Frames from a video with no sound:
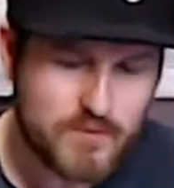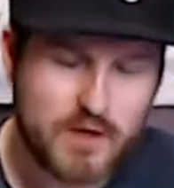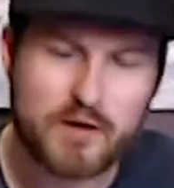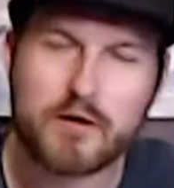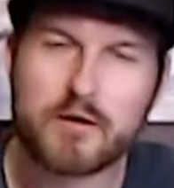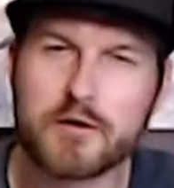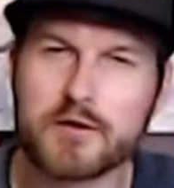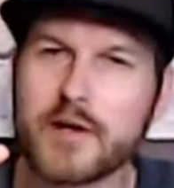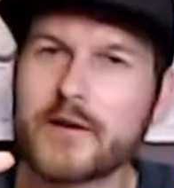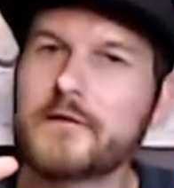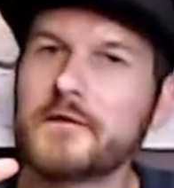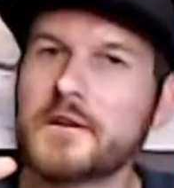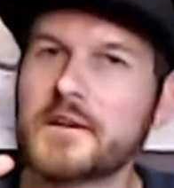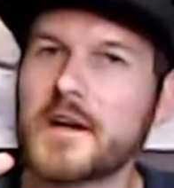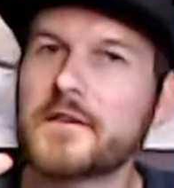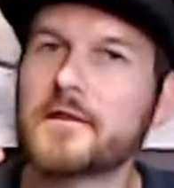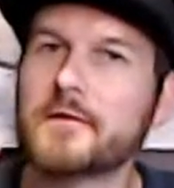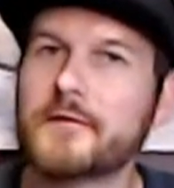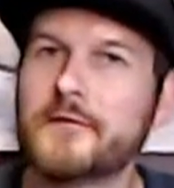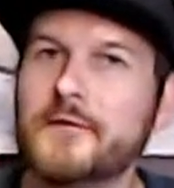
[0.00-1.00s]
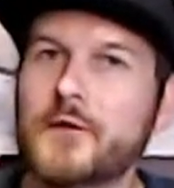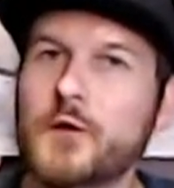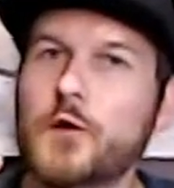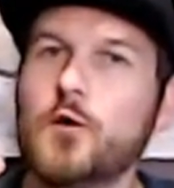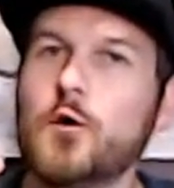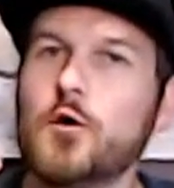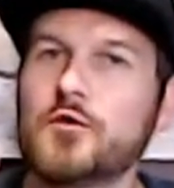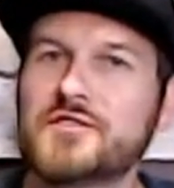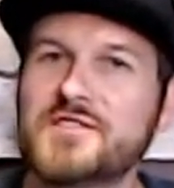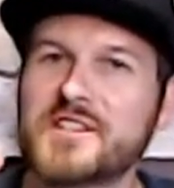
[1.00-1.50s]
You definitely get the
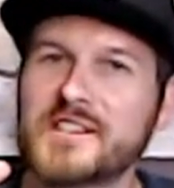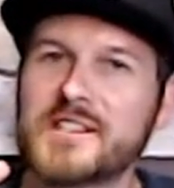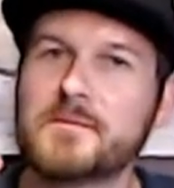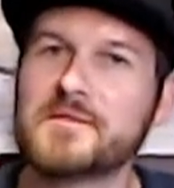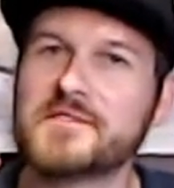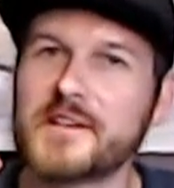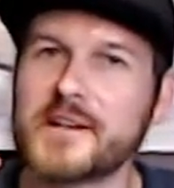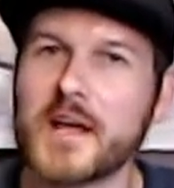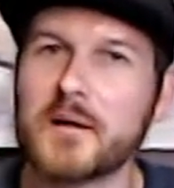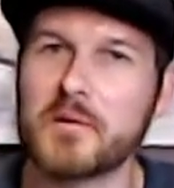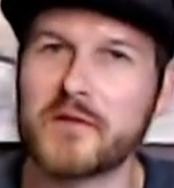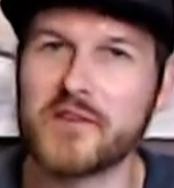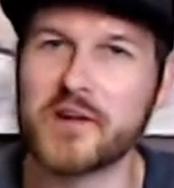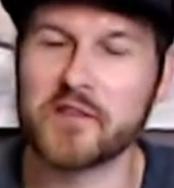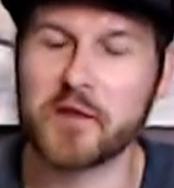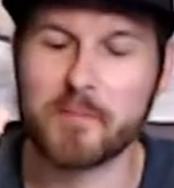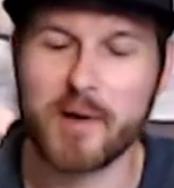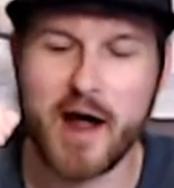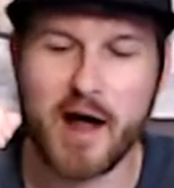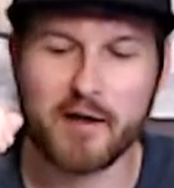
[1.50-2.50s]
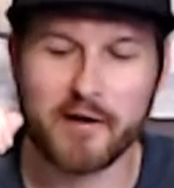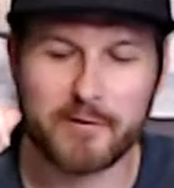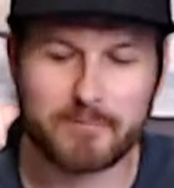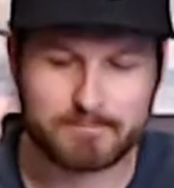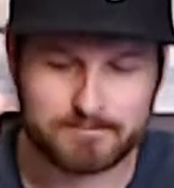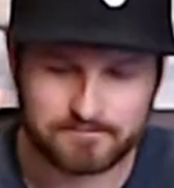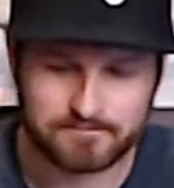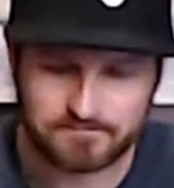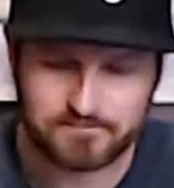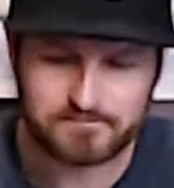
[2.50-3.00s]
full 60% ABV on the palate,
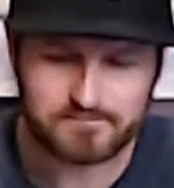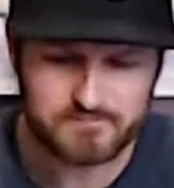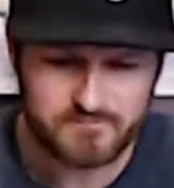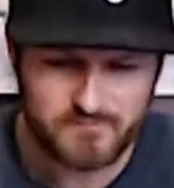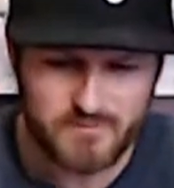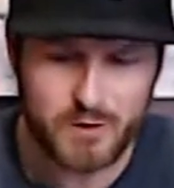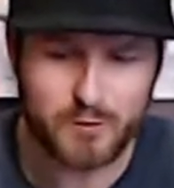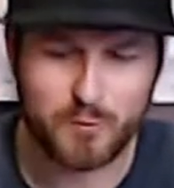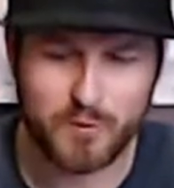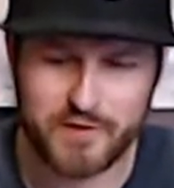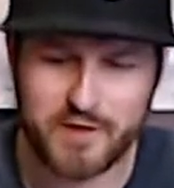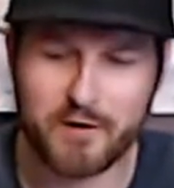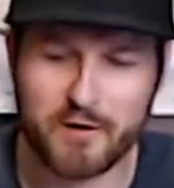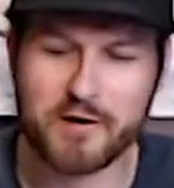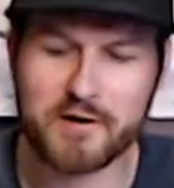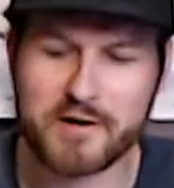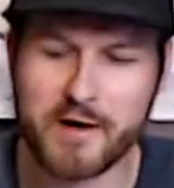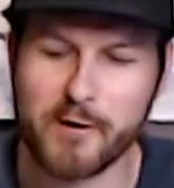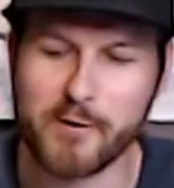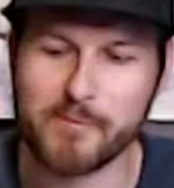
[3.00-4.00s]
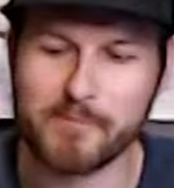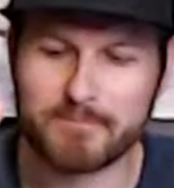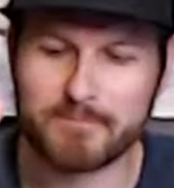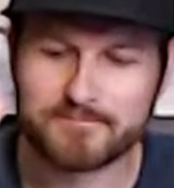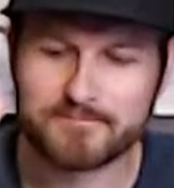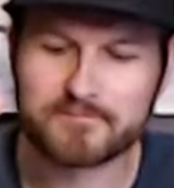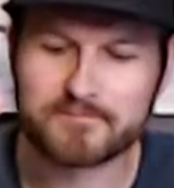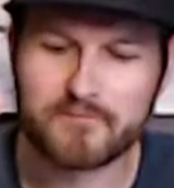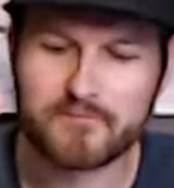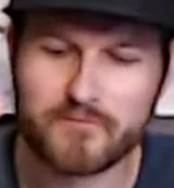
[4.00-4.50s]
without a doubt.
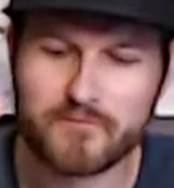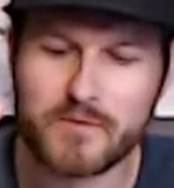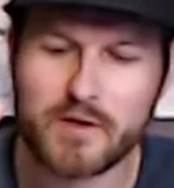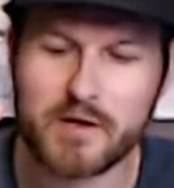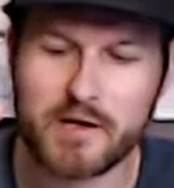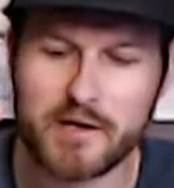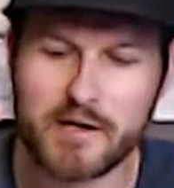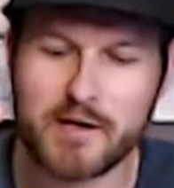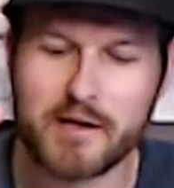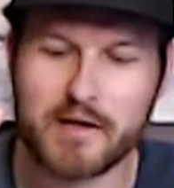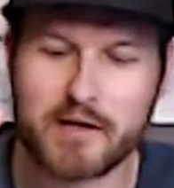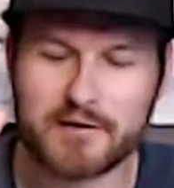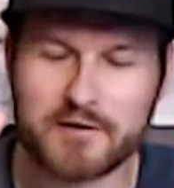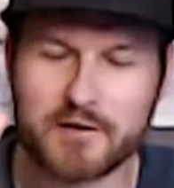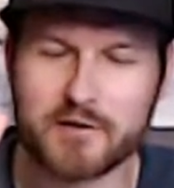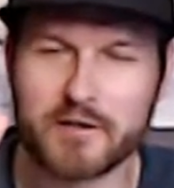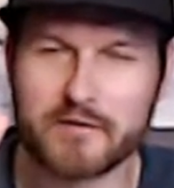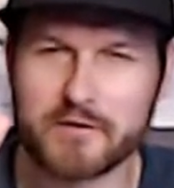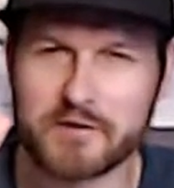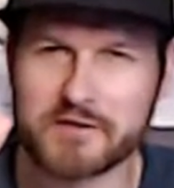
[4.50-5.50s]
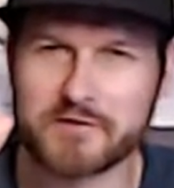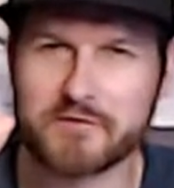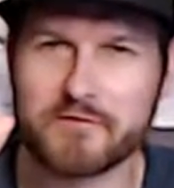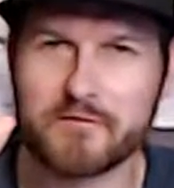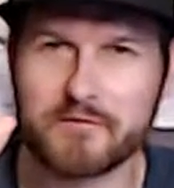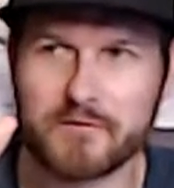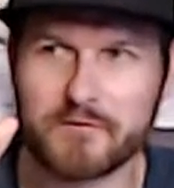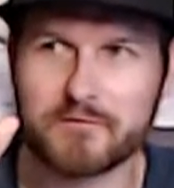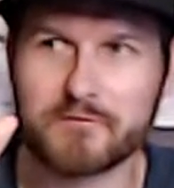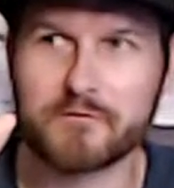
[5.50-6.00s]
It delivers
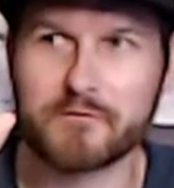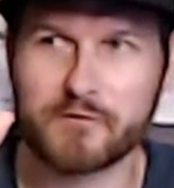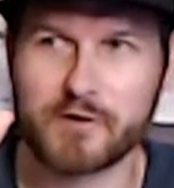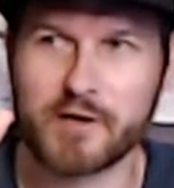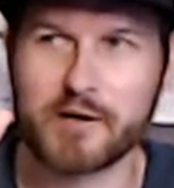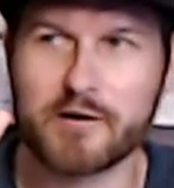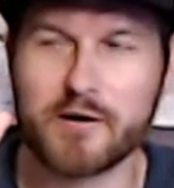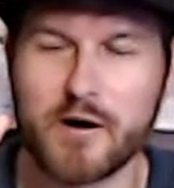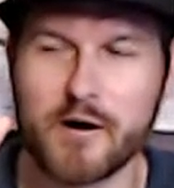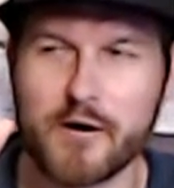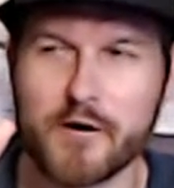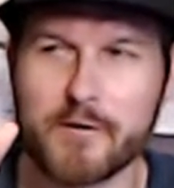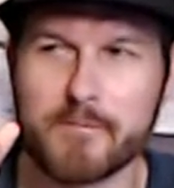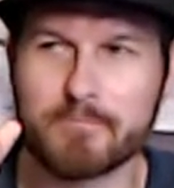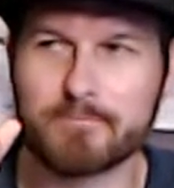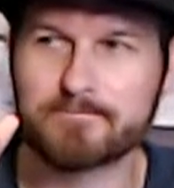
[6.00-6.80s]
freaking hard.